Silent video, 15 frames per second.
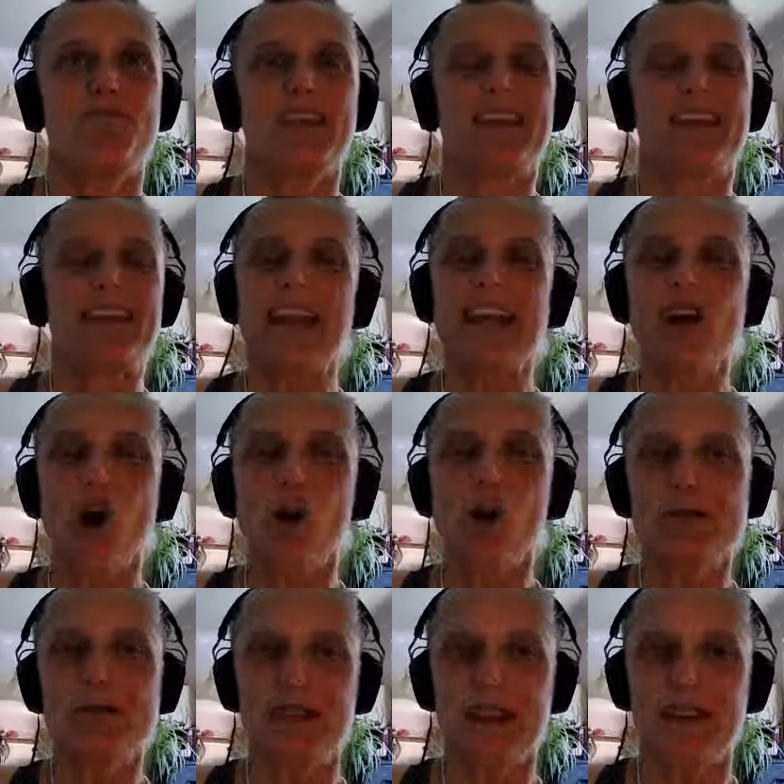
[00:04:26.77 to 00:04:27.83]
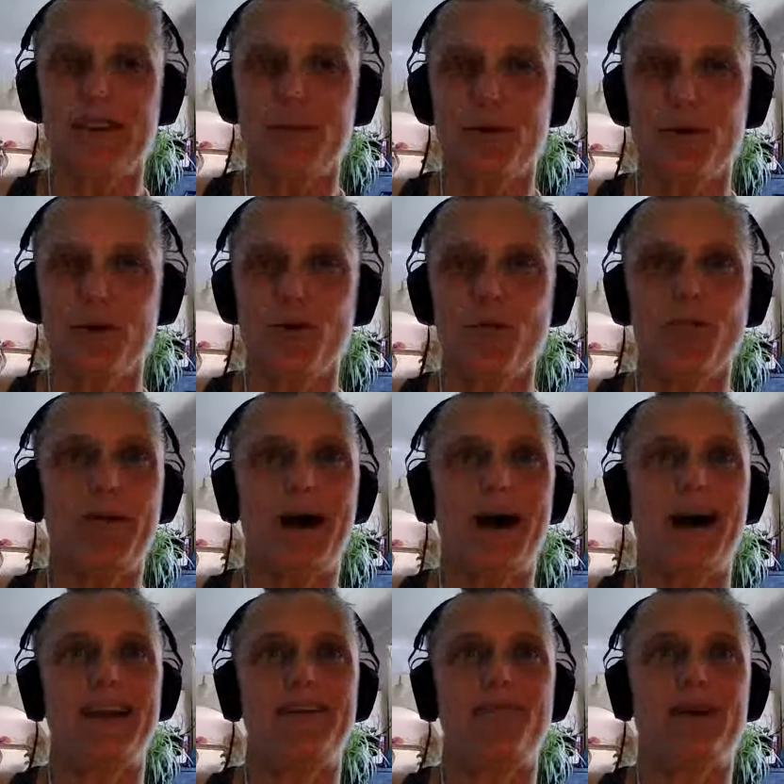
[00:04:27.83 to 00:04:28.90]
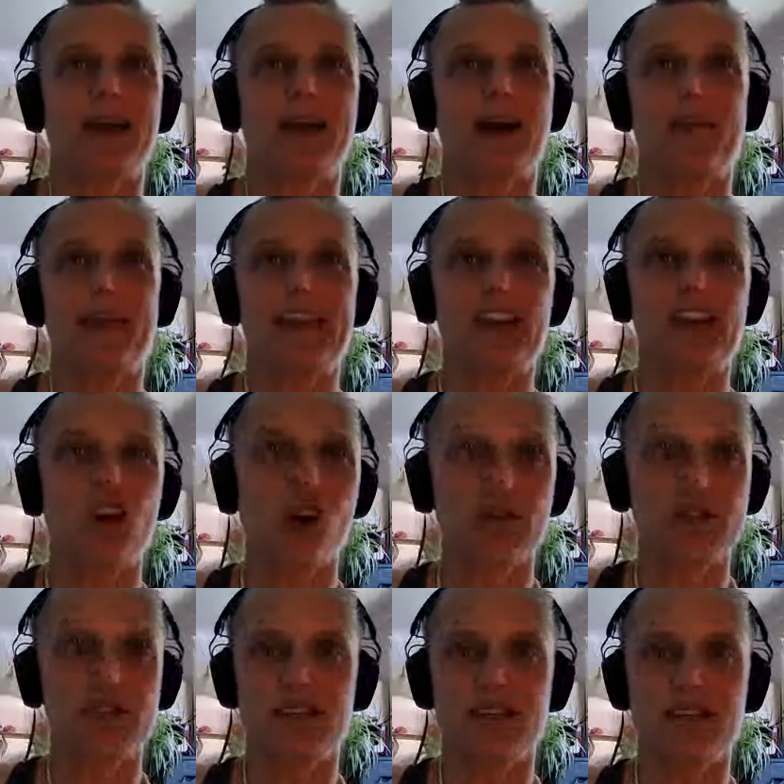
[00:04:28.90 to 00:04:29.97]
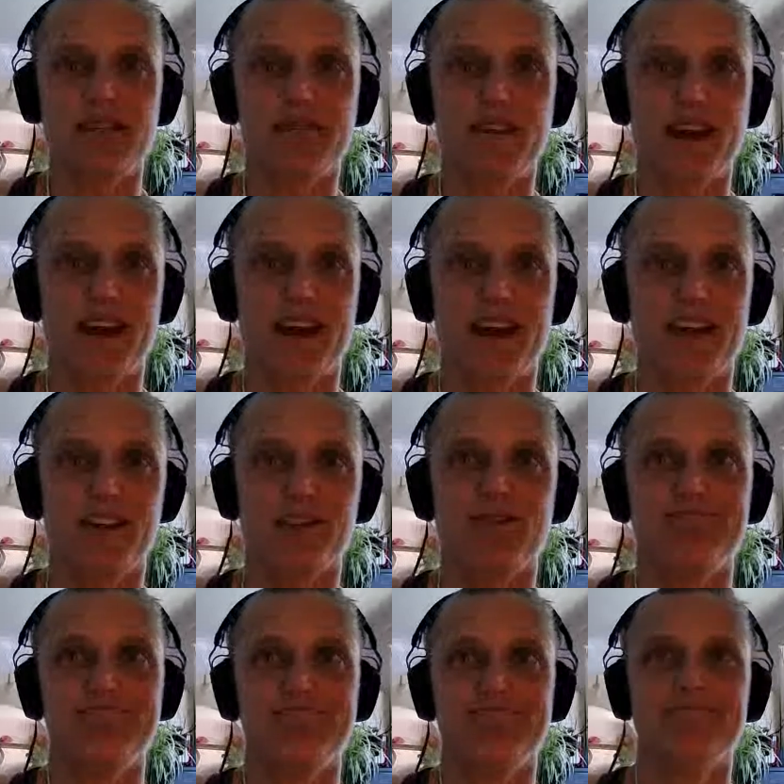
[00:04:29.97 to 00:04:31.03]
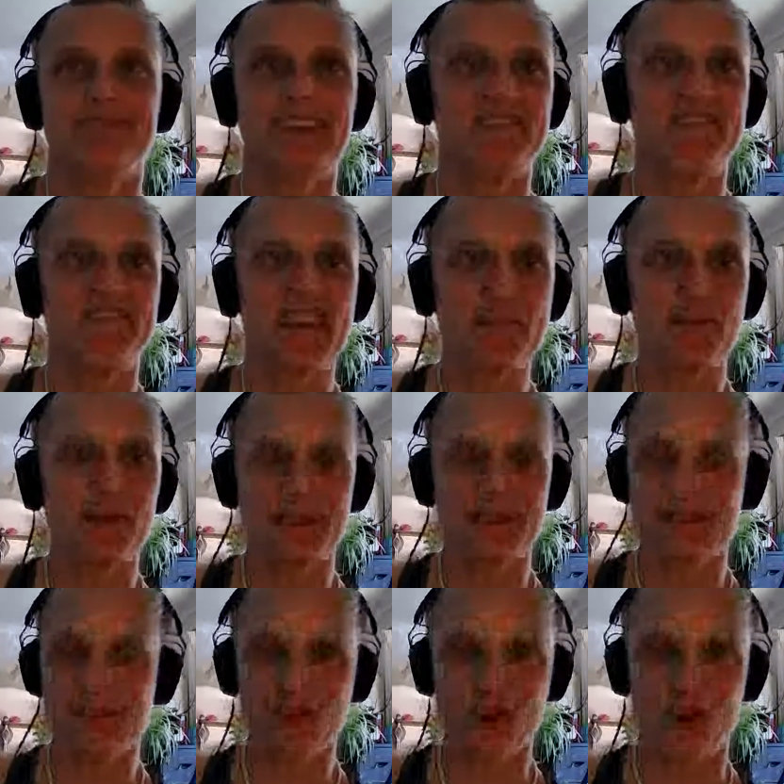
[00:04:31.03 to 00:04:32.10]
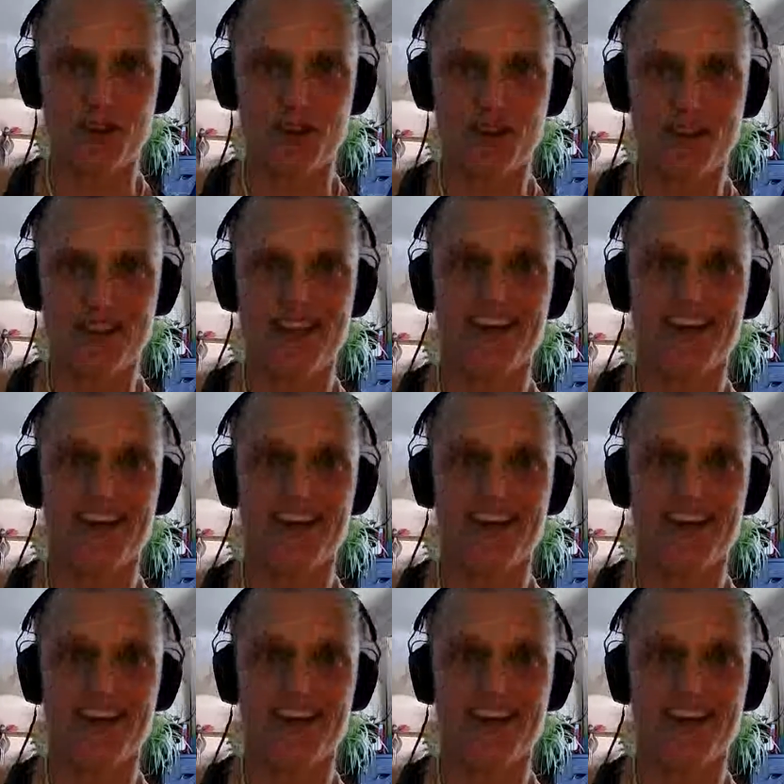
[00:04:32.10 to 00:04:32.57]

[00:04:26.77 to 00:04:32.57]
Getting old's inevitable, but becoming incontinent, frail, and feeble is not.